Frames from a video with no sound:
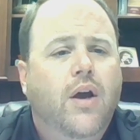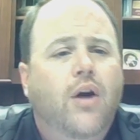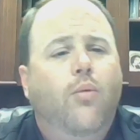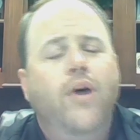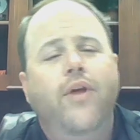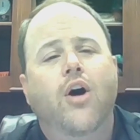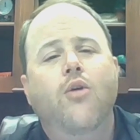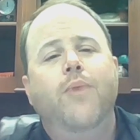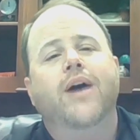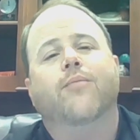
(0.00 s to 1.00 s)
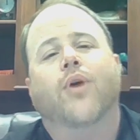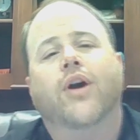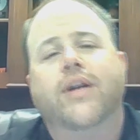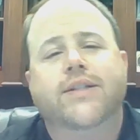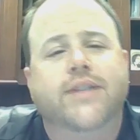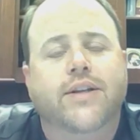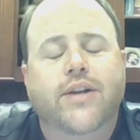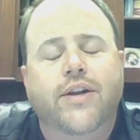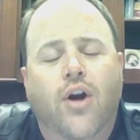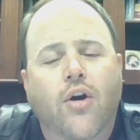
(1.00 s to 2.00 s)
Well, the home buying markets
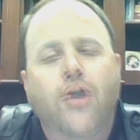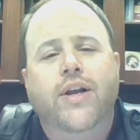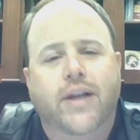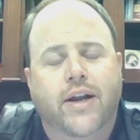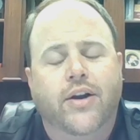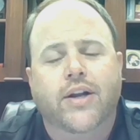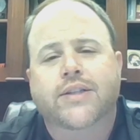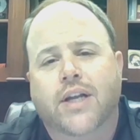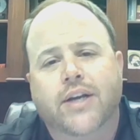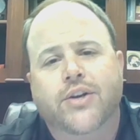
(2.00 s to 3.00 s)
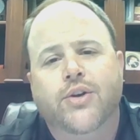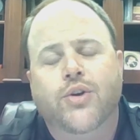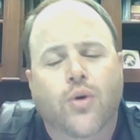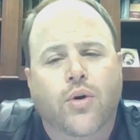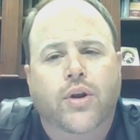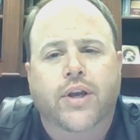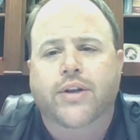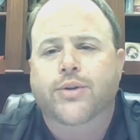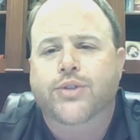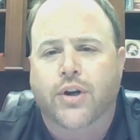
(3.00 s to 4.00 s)
in hard-hit areas like New York and
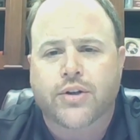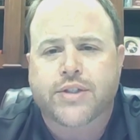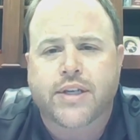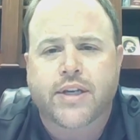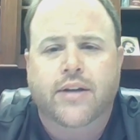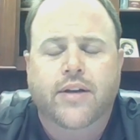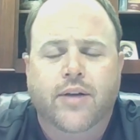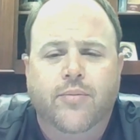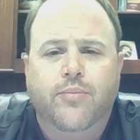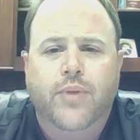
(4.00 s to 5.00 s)
New Jersey and